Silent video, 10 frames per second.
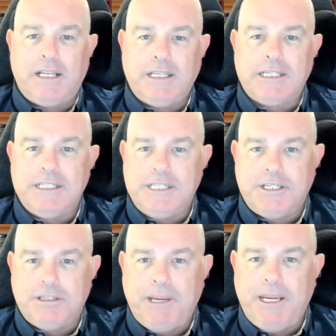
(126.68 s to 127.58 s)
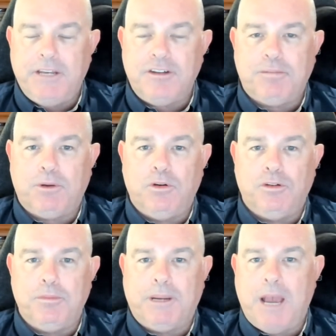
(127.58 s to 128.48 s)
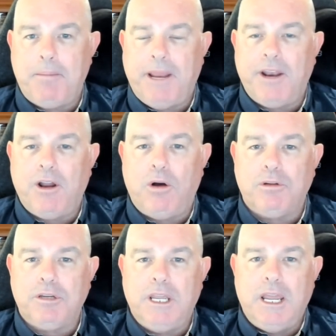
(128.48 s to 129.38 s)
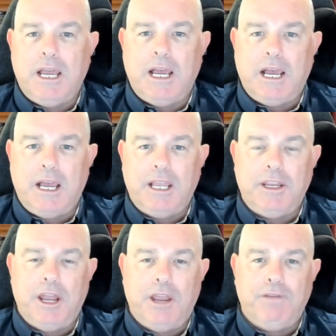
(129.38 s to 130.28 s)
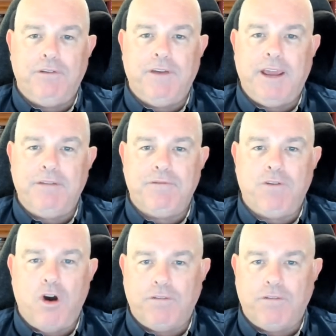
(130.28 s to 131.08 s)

Doesn't disappear just because you become an adult. If you've had 5